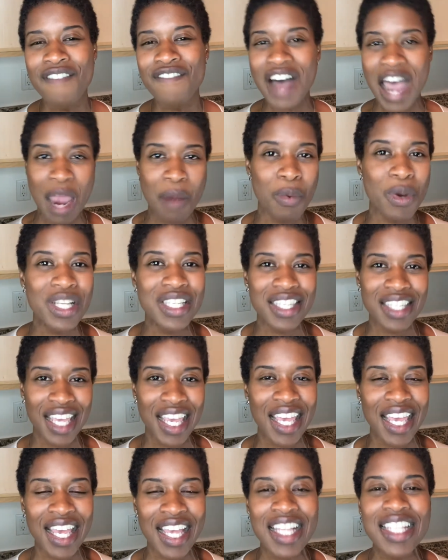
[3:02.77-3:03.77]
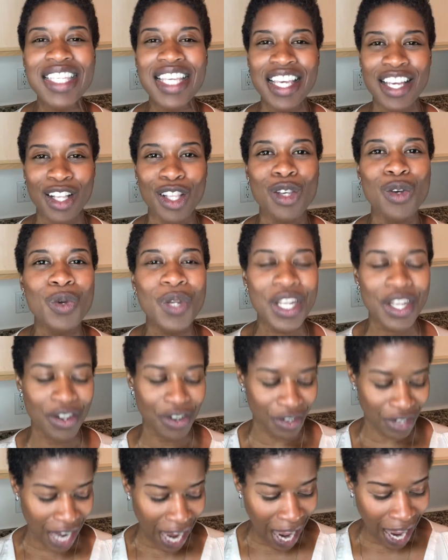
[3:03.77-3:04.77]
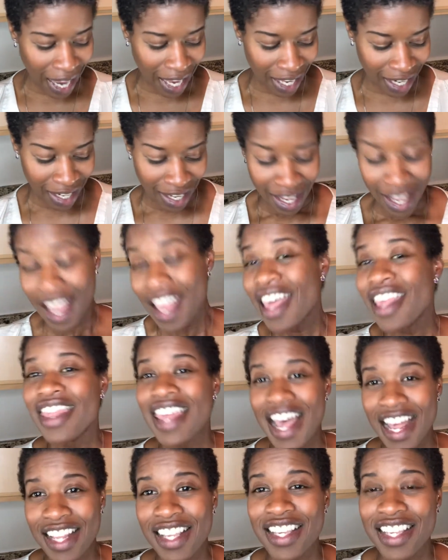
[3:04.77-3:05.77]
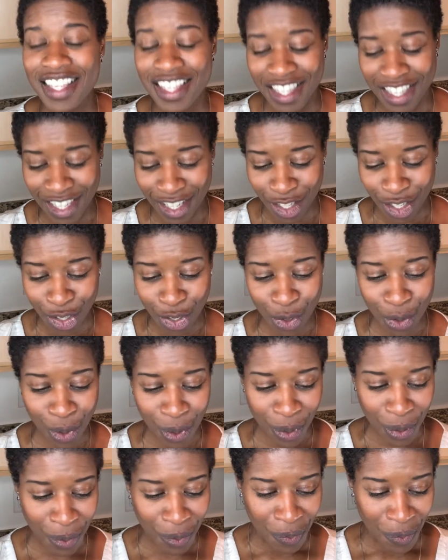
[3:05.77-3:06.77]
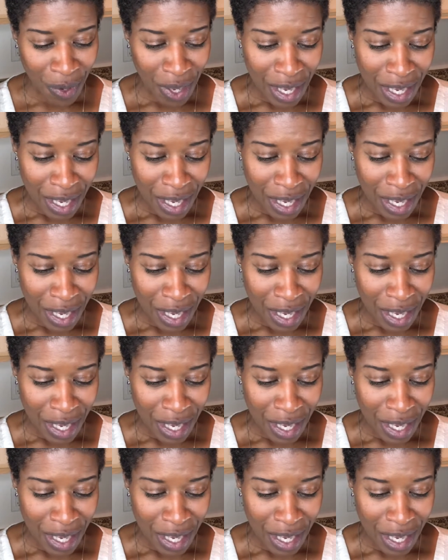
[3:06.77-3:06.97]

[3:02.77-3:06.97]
vibrant skin to include in your diet, that is still true.